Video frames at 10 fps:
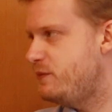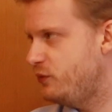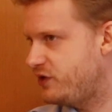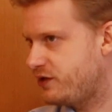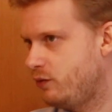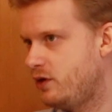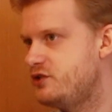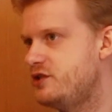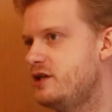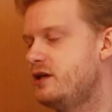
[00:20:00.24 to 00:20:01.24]
people
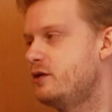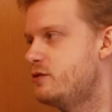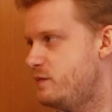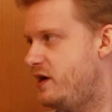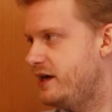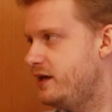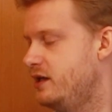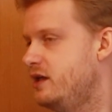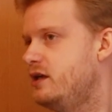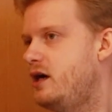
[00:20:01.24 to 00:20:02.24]
technology, goodbye.
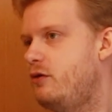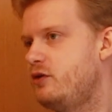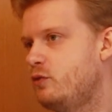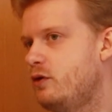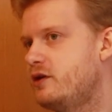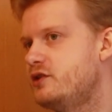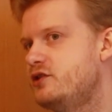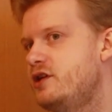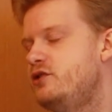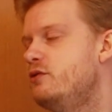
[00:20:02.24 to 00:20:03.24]
How it works
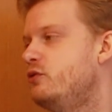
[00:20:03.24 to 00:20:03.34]
is that